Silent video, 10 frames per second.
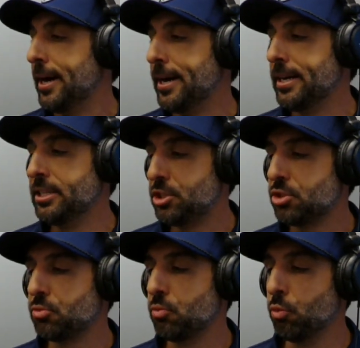It
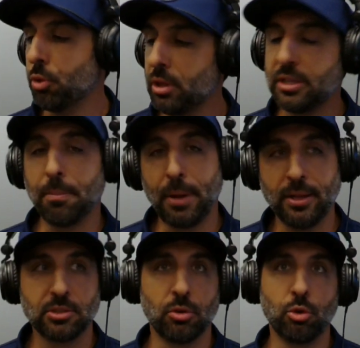just really
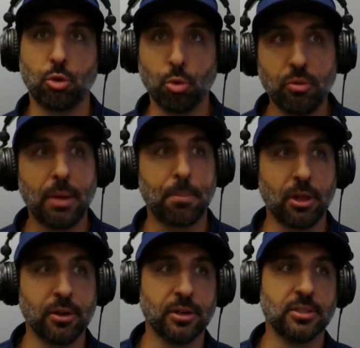depends on who that
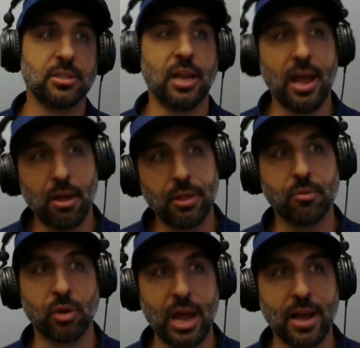player is and how they
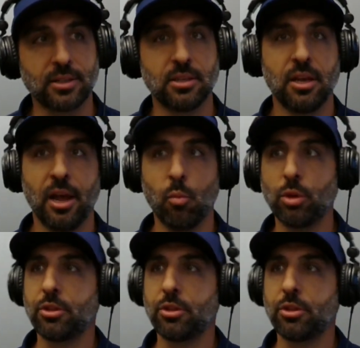react and what they're...